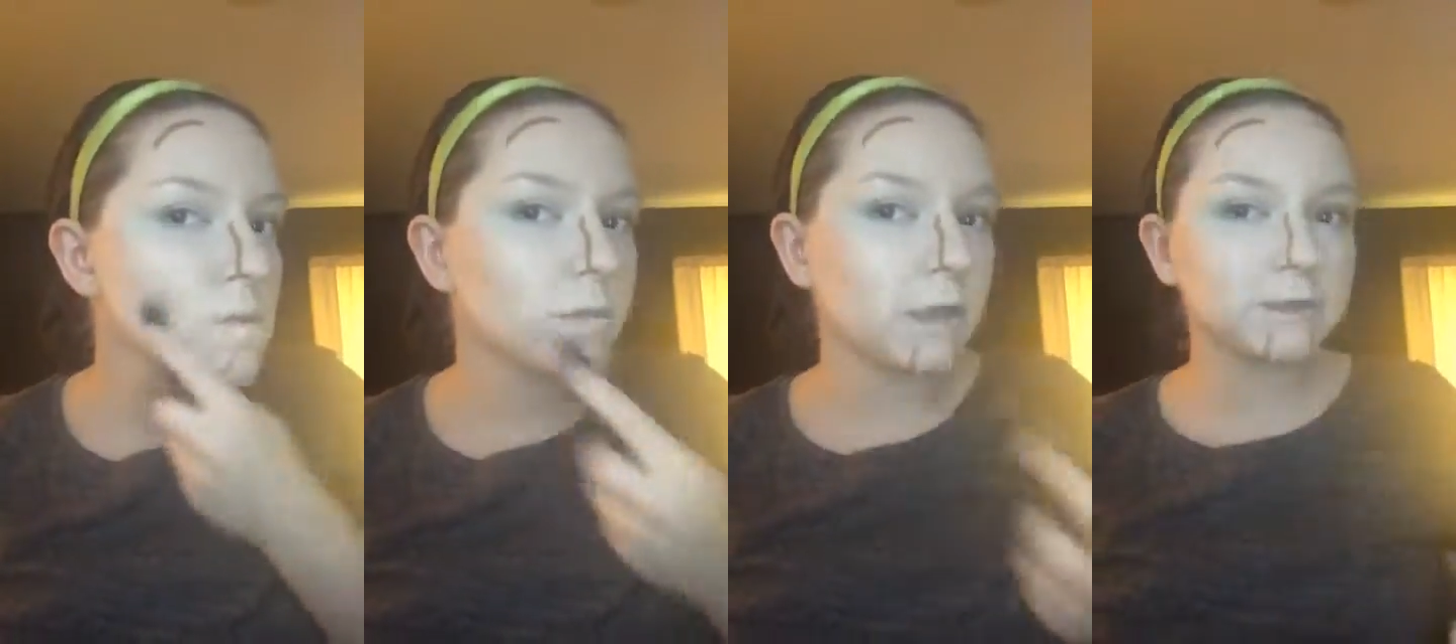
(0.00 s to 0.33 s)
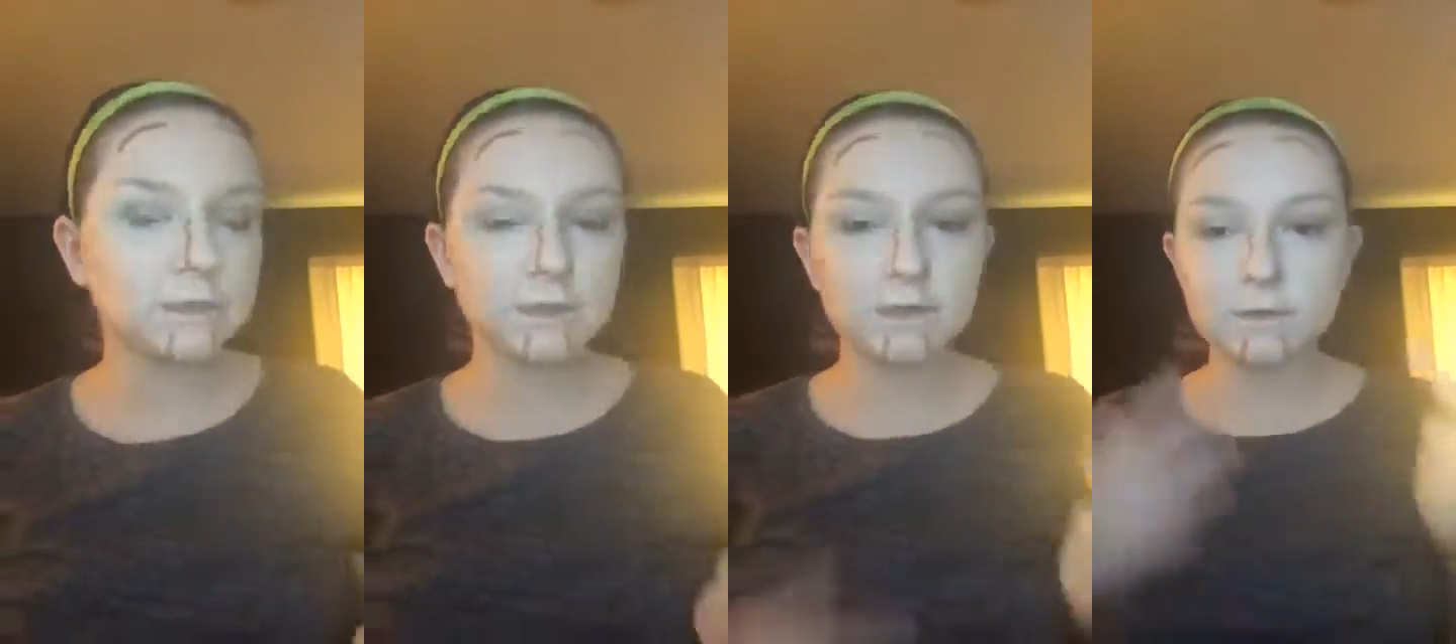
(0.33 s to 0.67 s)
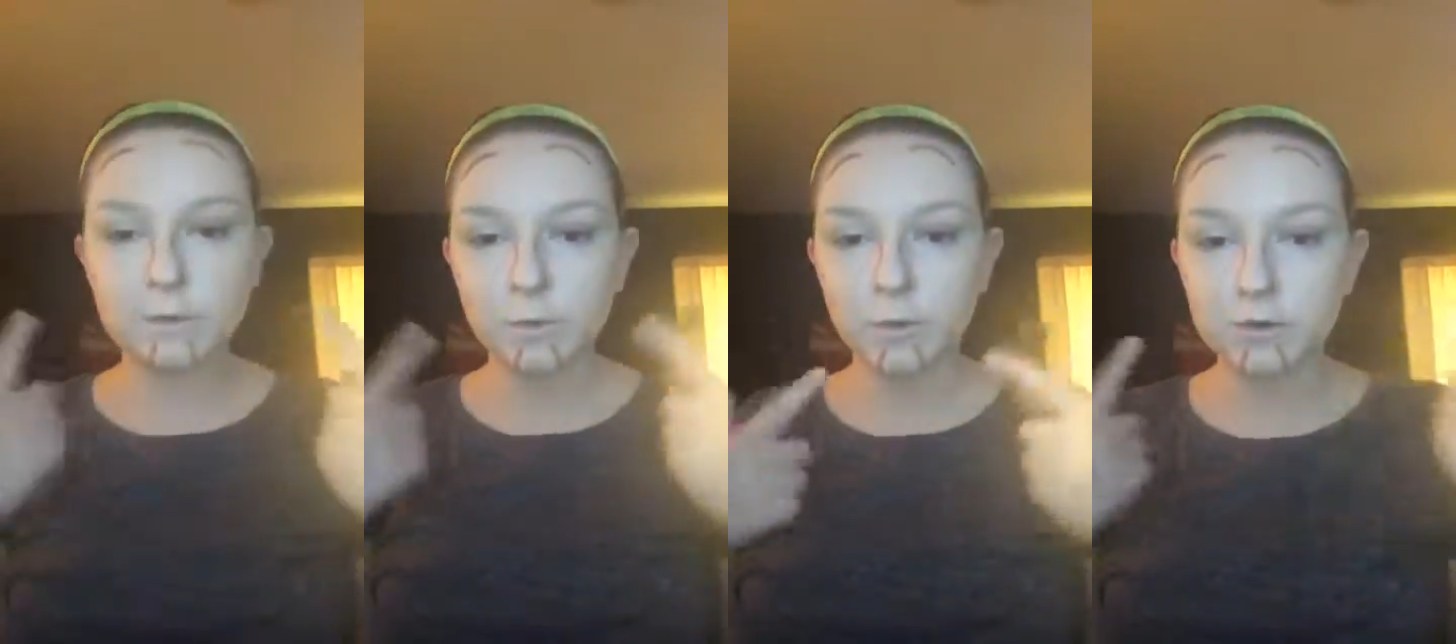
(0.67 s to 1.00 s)
That just gives
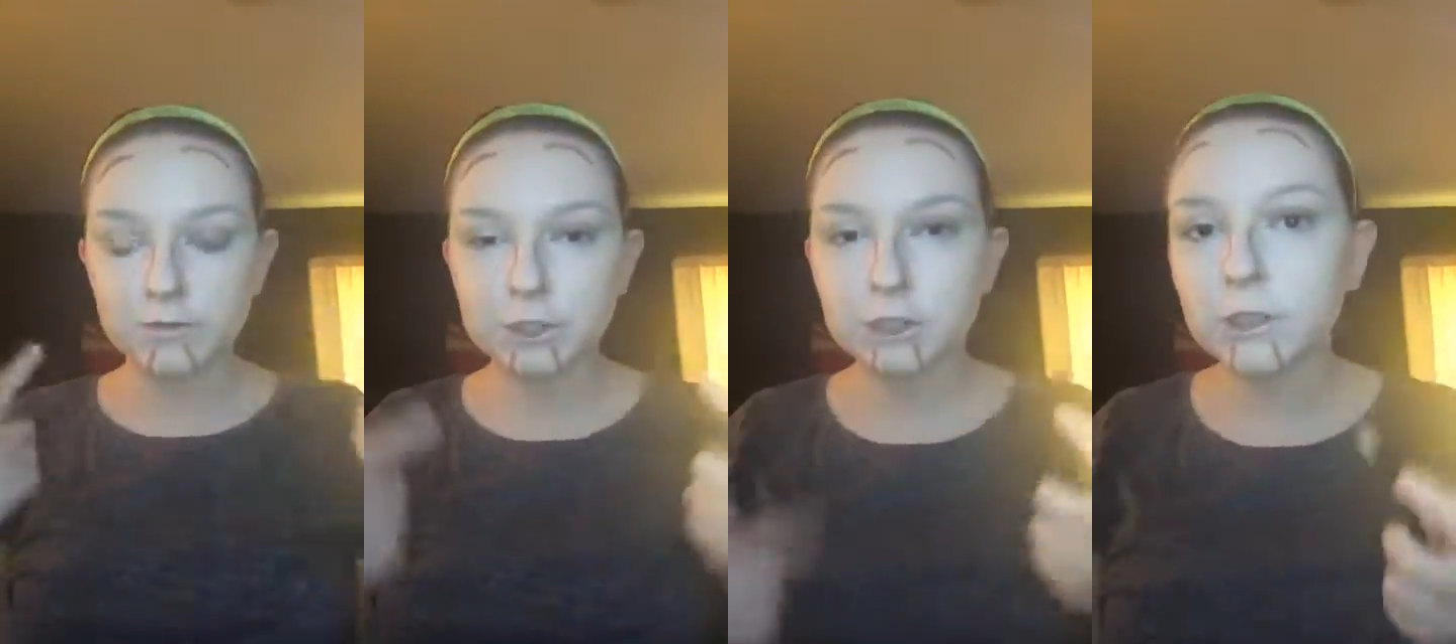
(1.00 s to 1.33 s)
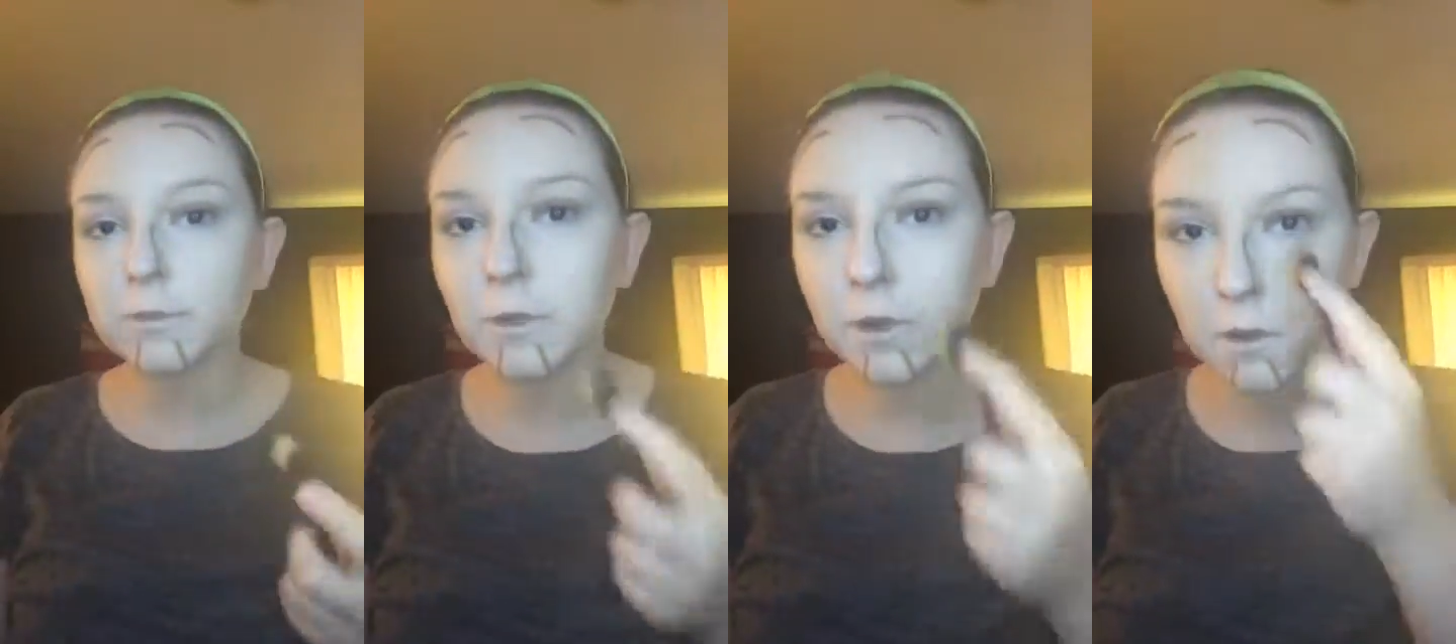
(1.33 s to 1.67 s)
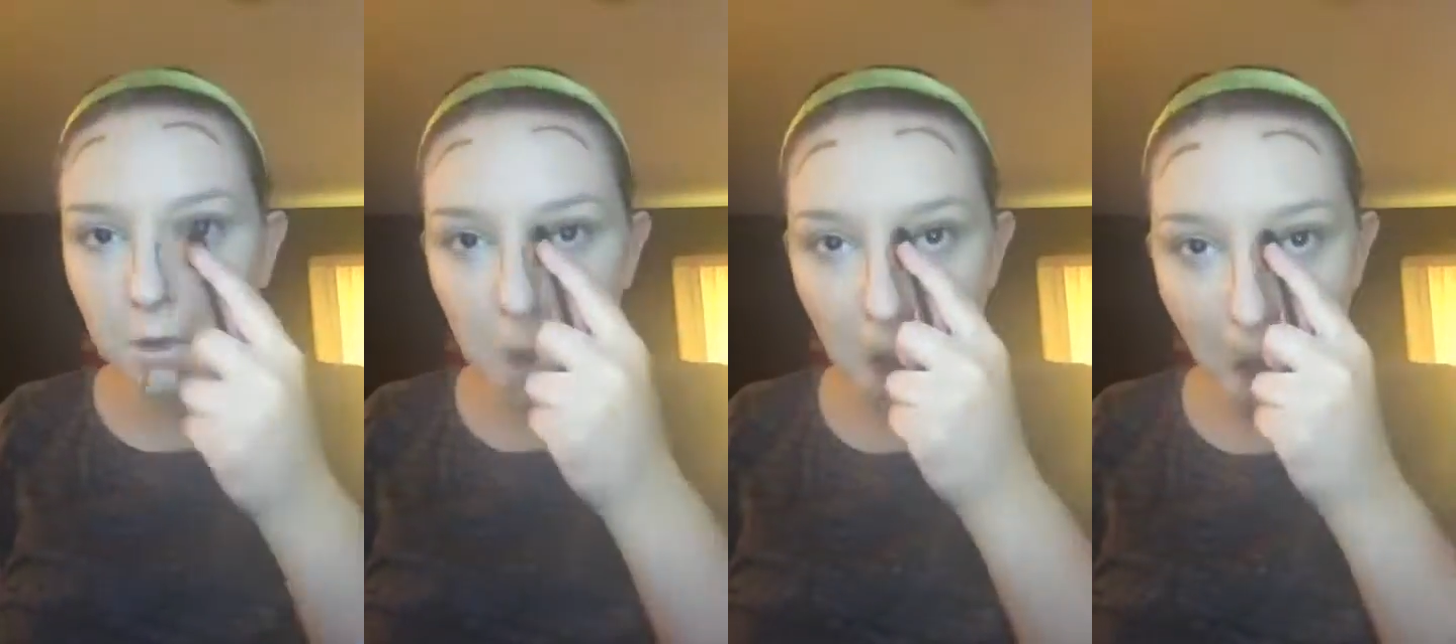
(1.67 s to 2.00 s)
me more of a
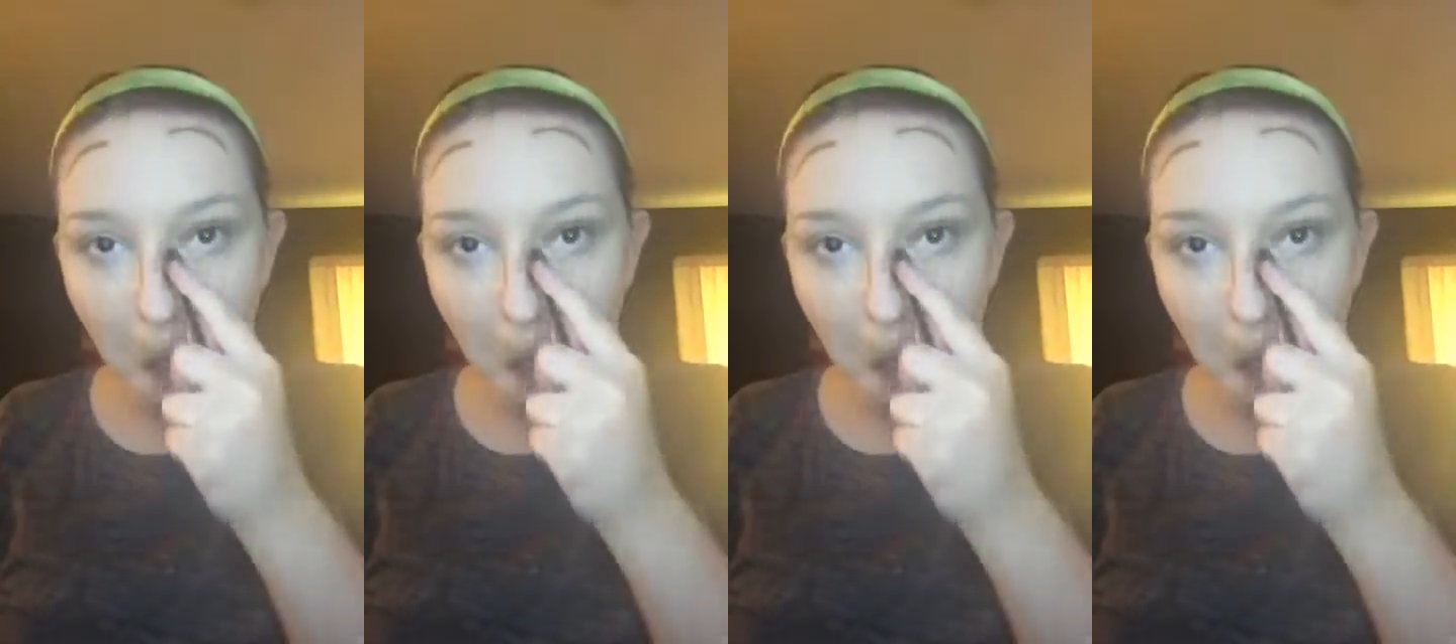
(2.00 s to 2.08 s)
cheekbone.